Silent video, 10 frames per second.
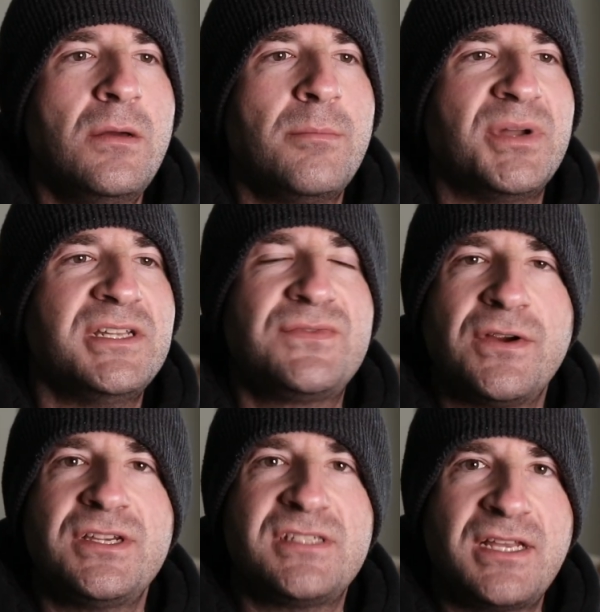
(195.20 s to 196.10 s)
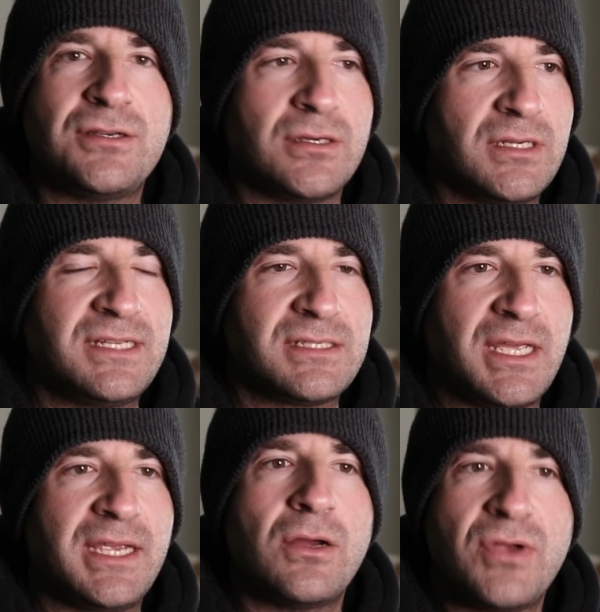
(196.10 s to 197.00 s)
But it's very centered. It's
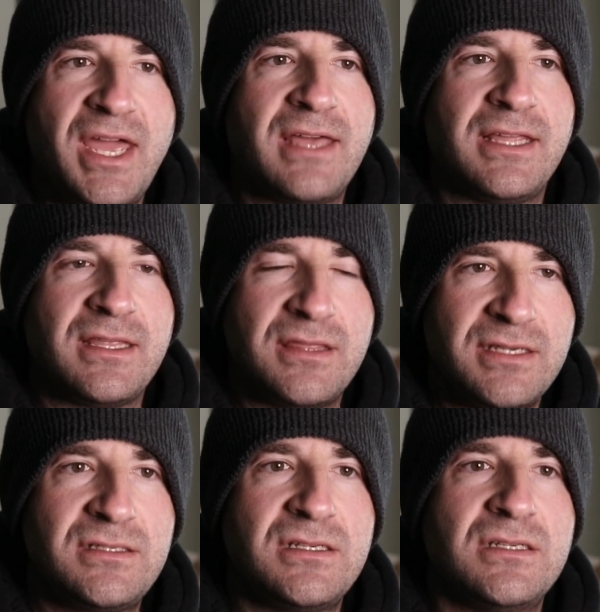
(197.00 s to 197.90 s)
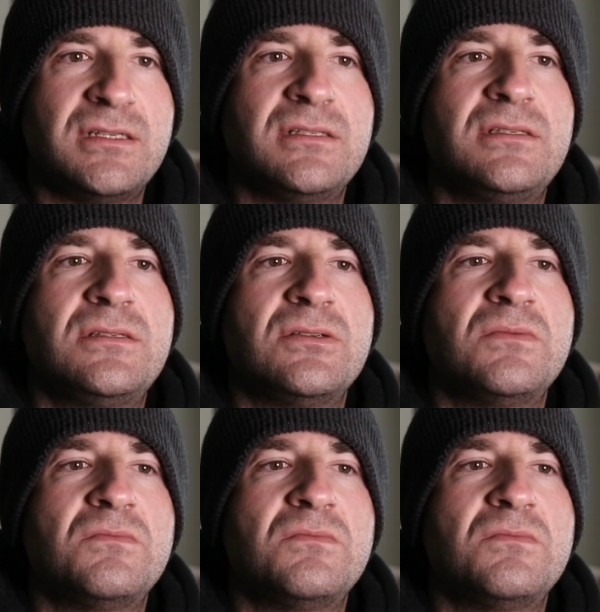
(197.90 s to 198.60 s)
like, okay, this is